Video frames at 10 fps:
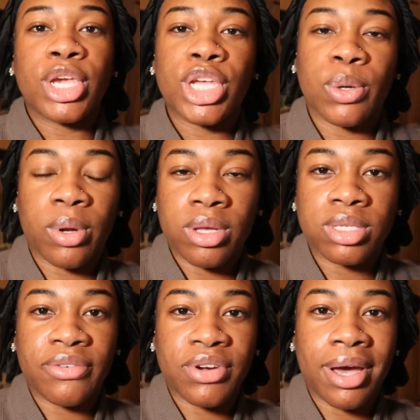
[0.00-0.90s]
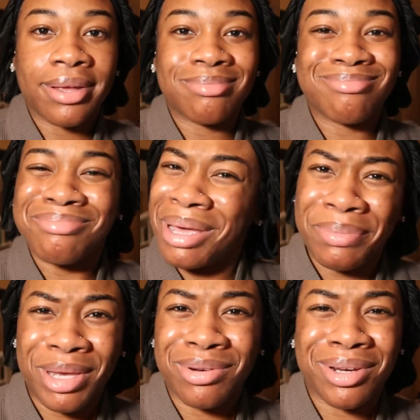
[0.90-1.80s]
You know what else I forgot? My
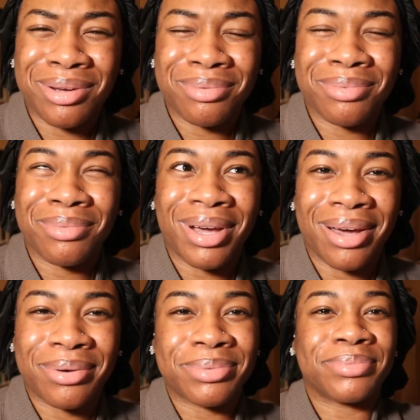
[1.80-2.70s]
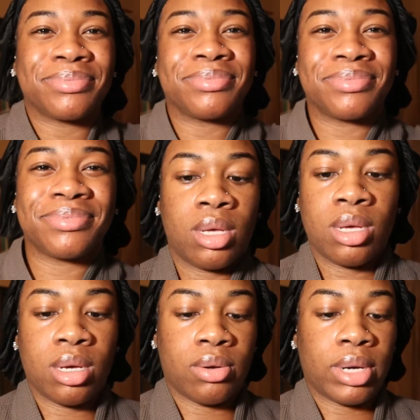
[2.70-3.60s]
mirror. Wow.
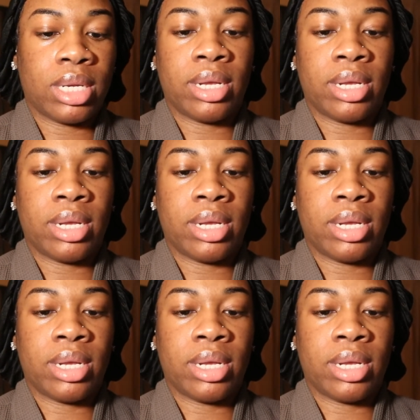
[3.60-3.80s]
All right,